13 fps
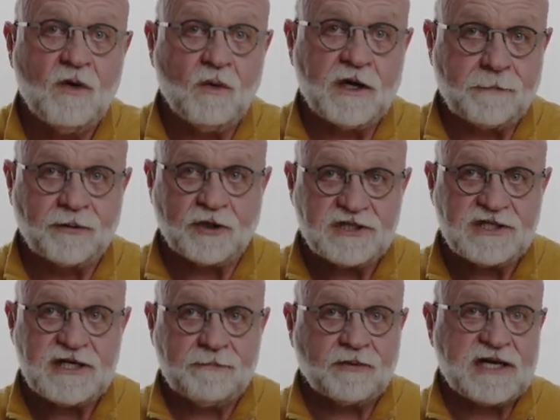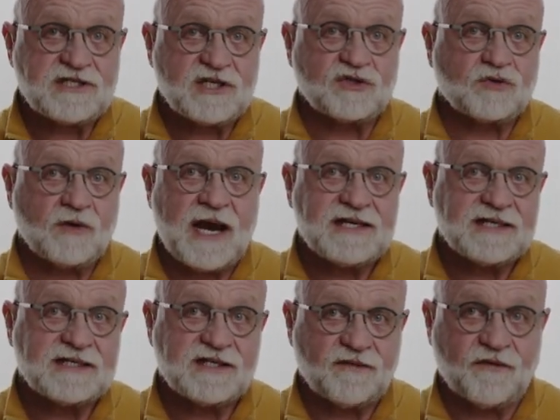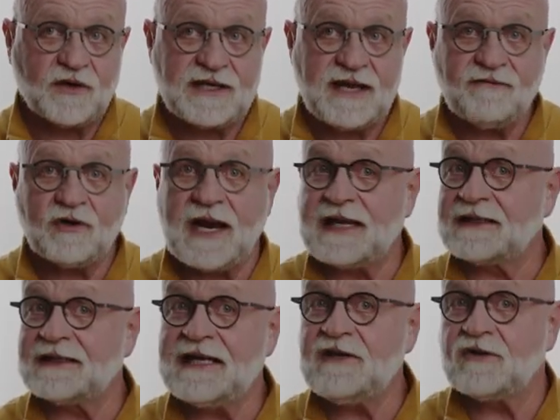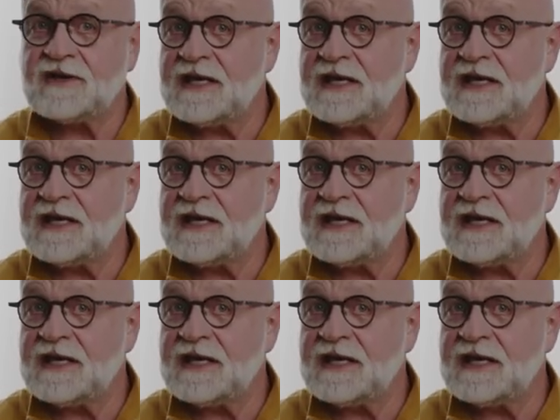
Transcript: When a person embraces Christ as their forgiver and leader,